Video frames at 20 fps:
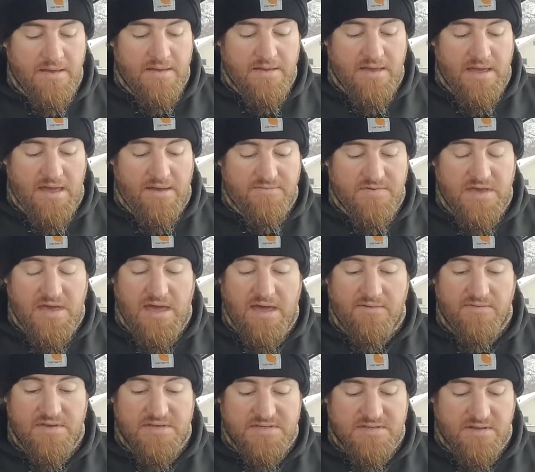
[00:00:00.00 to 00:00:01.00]
Heavy,
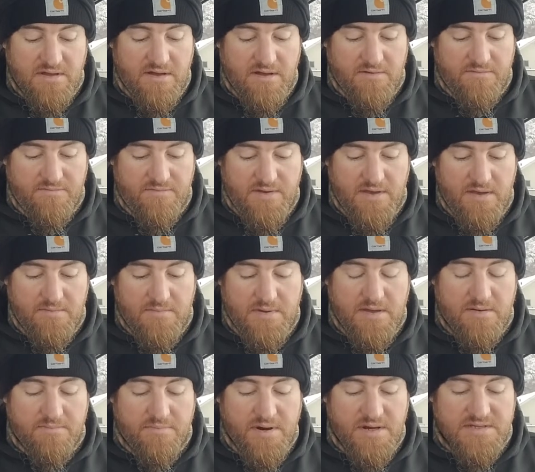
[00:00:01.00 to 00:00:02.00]
heavy stuff.
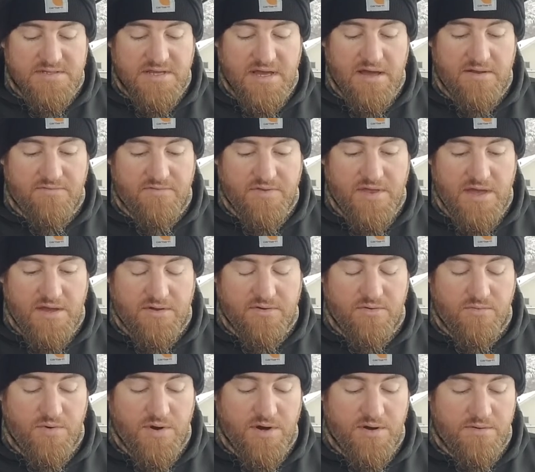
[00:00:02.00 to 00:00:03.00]
Amen. Praise God for that
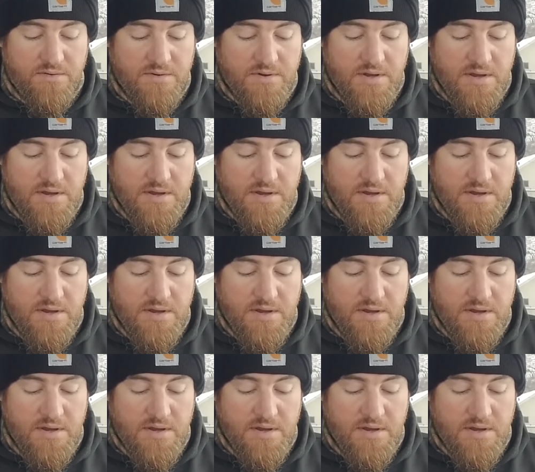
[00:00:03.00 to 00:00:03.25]
good word.